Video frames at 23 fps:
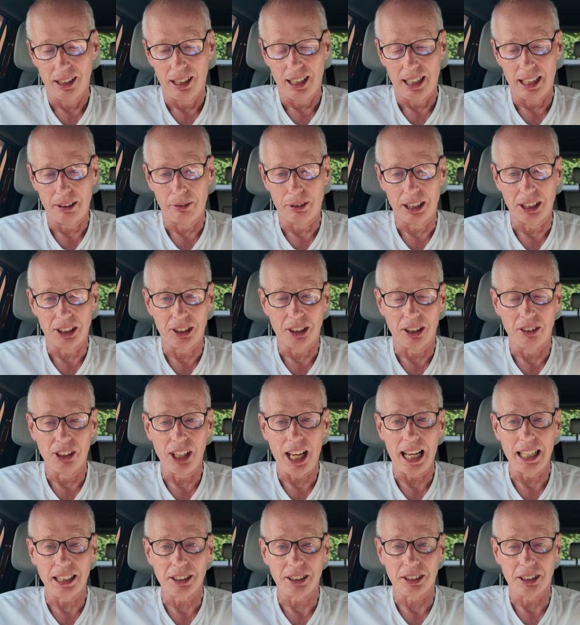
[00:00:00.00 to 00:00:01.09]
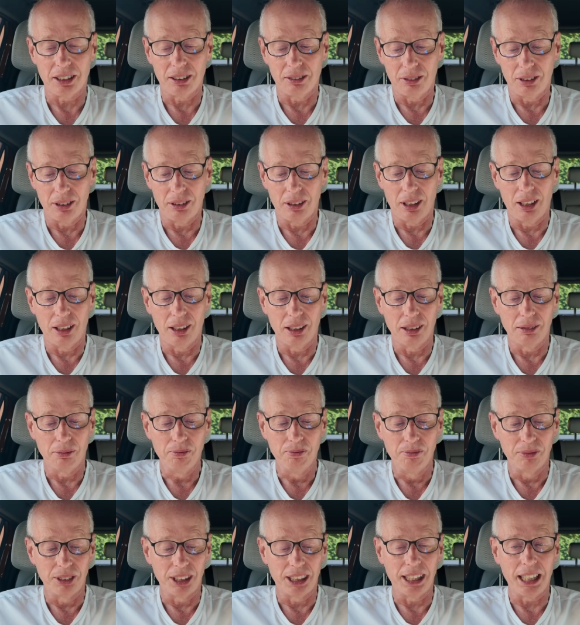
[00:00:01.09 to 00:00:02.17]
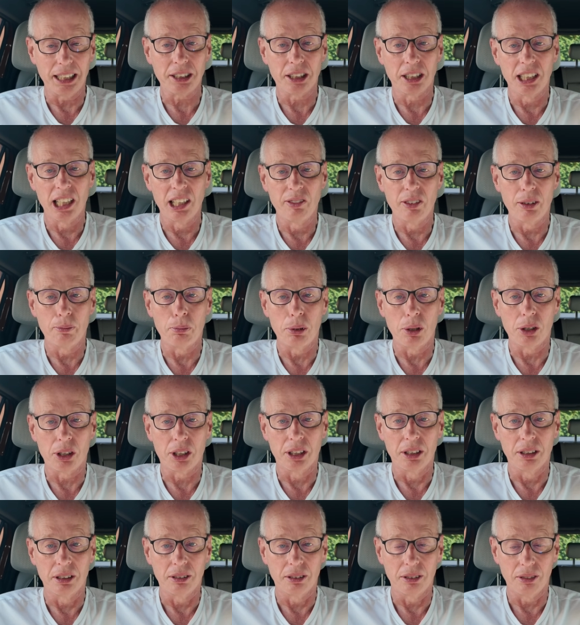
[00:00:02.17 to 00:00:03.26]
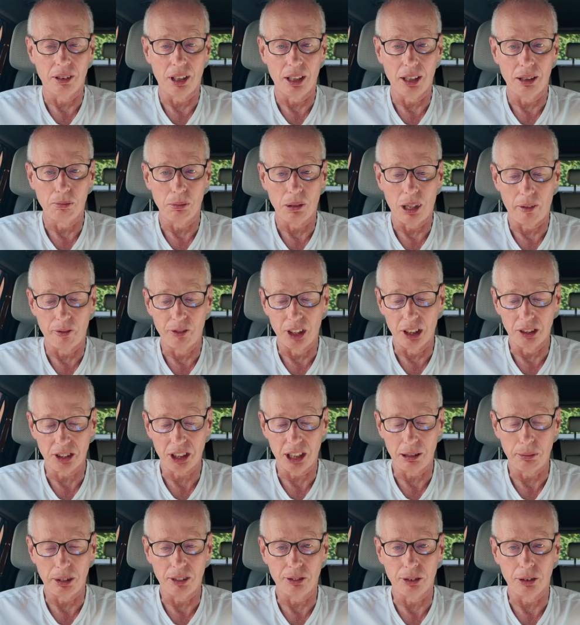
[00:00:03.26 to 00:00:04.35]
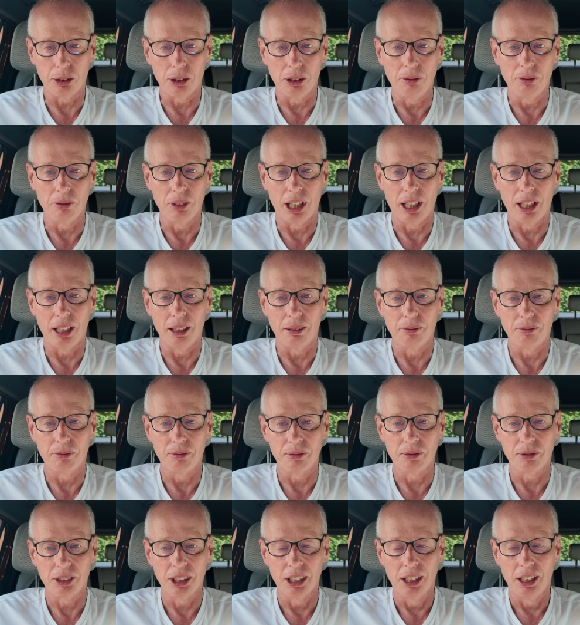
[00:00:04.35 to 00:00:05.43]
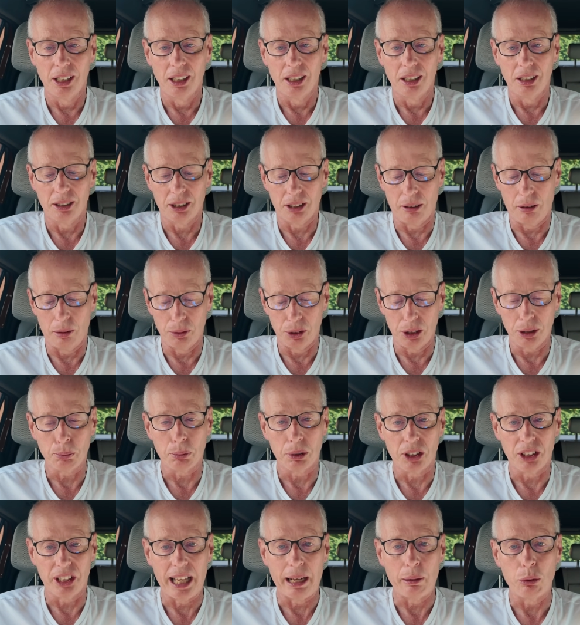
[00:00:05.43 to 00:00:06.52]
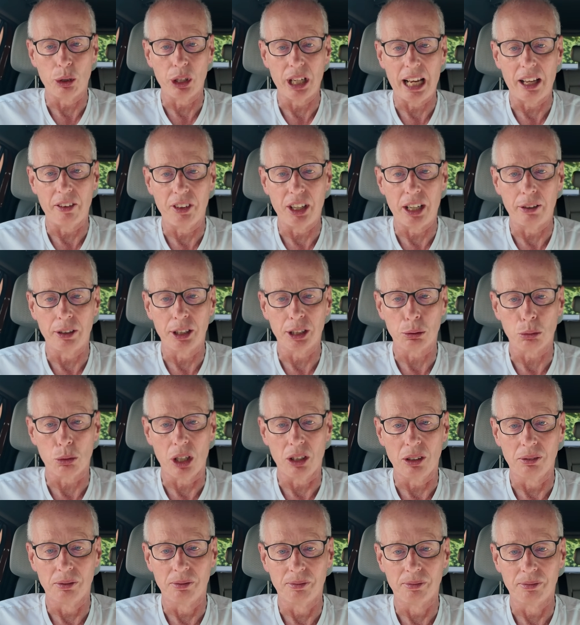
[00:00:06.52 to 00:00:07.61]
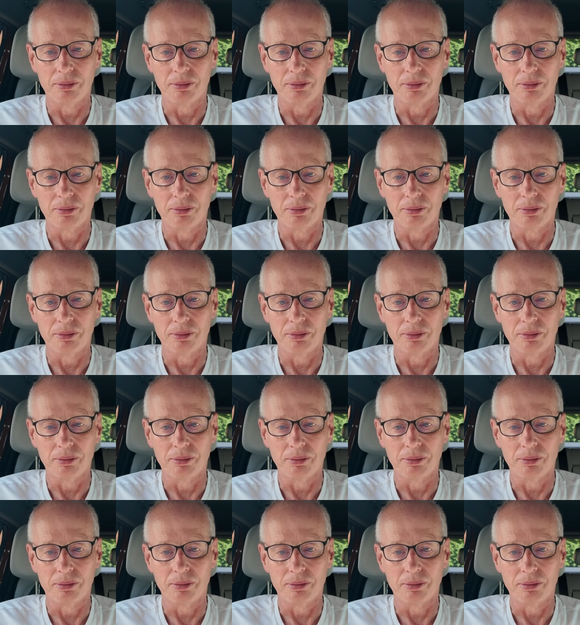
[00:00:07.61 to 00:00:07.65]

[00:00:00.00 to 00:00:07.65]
Anyway, so that's yet another bug I've not seen before. So I'm just putting that one out there as well.